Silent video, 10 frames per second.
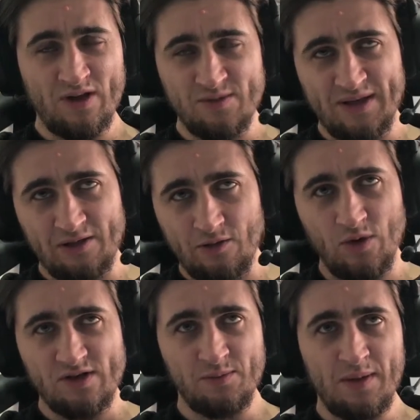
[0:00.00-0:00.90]
metal
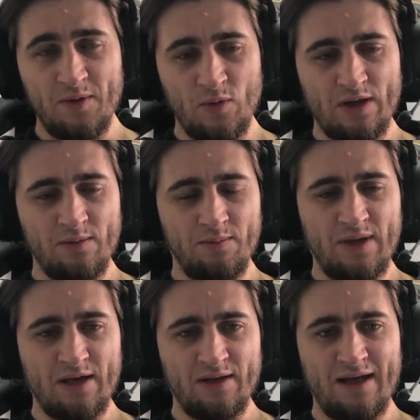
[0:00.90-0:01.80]
coins, maybe we can
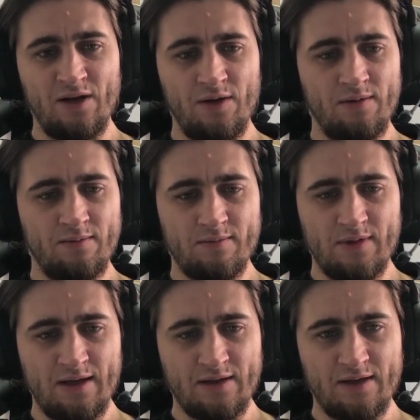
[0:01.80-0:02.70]
make an add-on
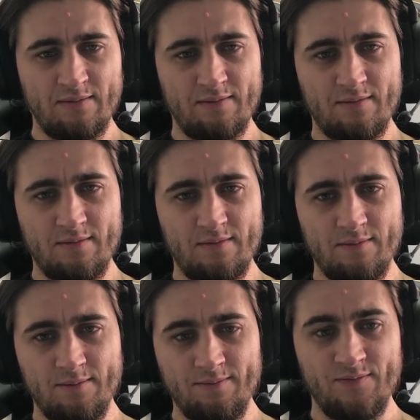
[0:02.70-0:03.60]
like that.
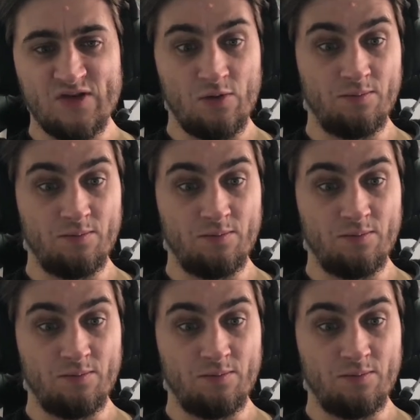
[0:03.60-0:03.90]
So